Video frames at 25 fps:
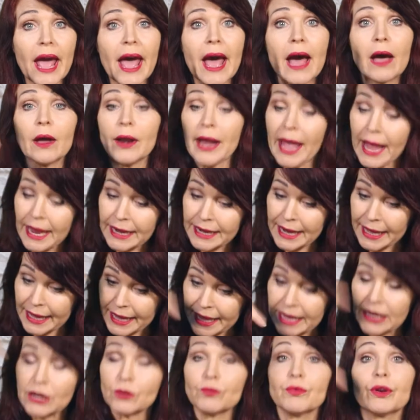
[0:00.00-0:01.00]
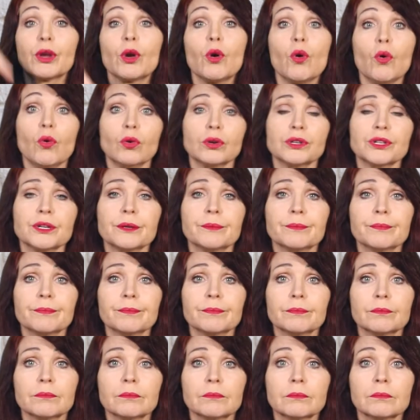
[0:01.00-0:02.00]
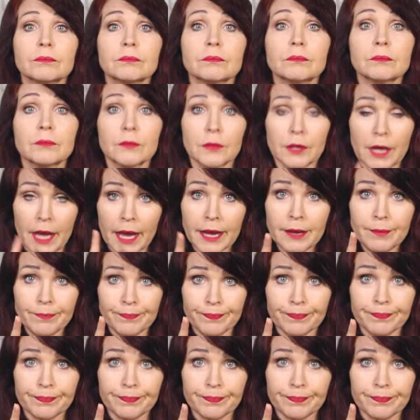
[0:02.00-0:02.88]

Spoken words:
out and hit record. Okay?